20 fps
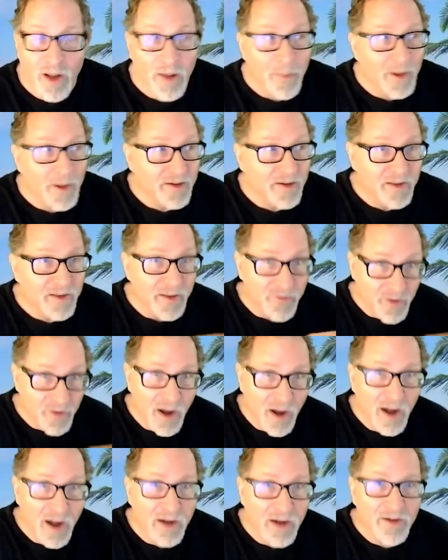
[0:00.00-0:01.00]
because they've
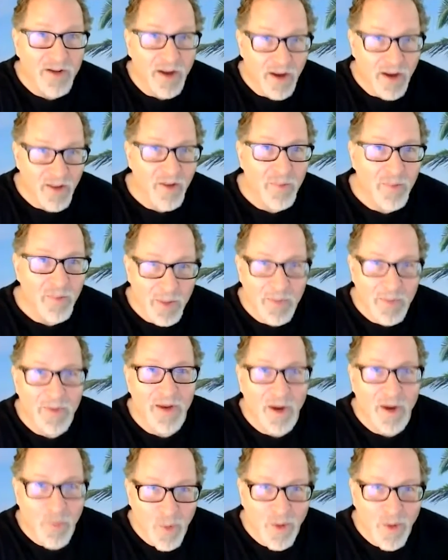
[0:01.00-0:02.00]
talked to other people
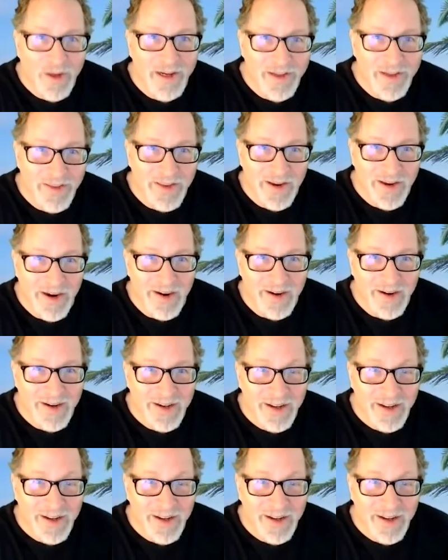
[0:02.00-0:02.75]
that are working there.